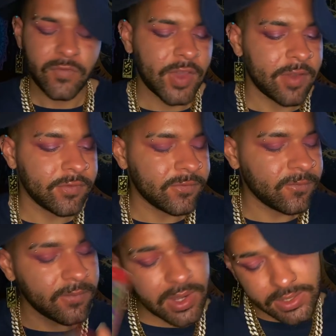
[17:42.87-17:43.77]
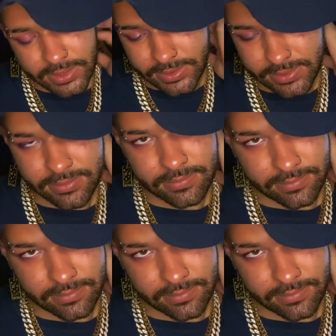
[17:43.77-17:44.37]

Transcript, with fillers: Five of Wands.